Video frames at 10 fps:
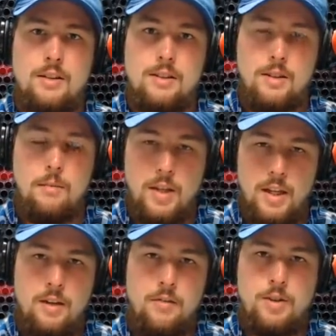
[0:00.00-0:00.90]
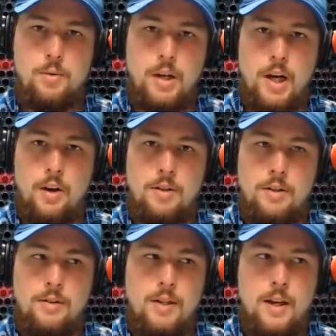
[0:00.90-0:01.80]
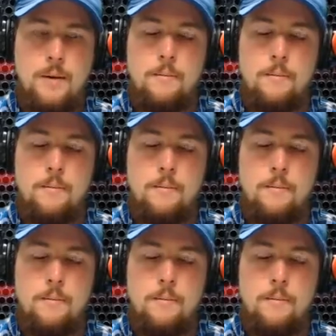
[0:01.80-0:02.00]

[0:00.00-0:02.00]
to some of the individual characters